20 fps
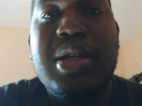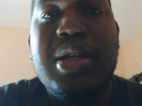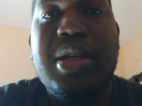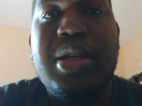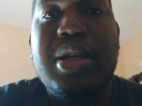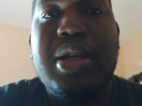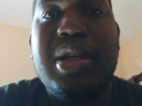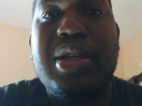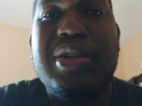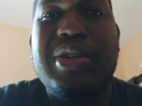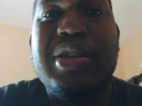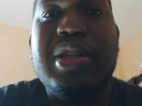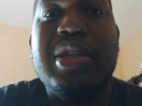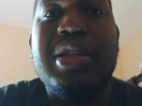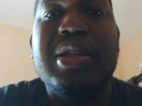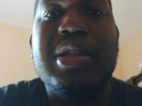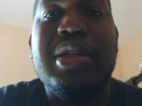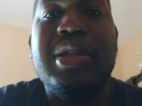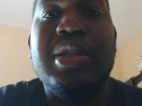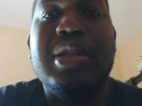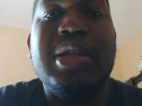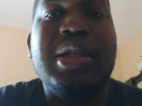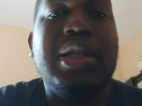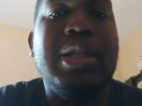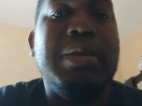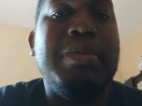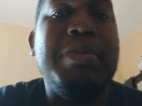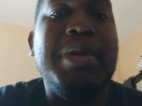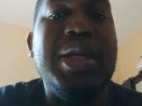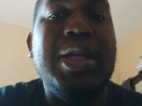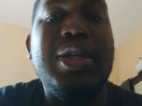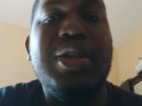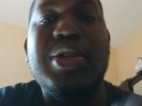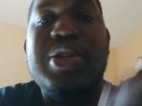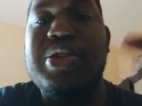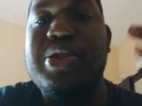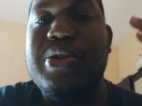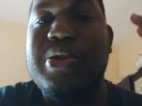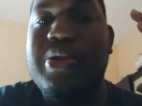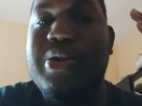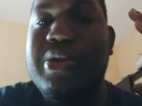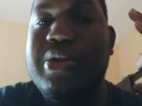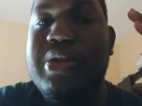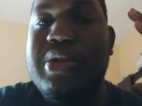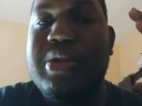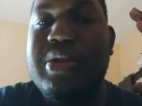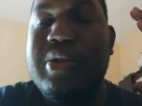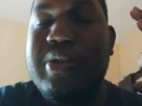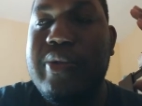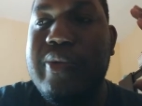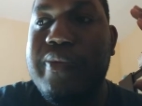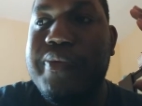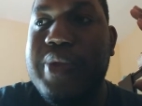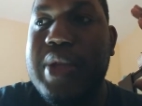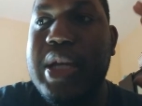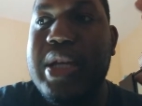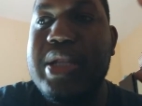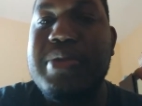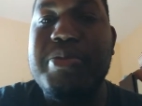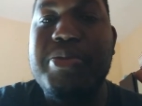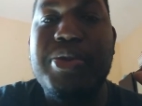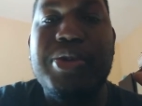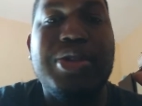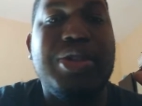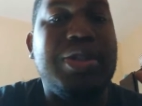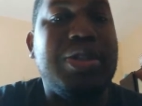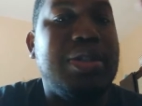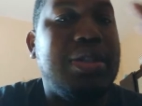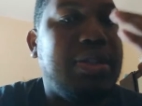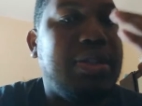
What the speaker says: It may not sound as much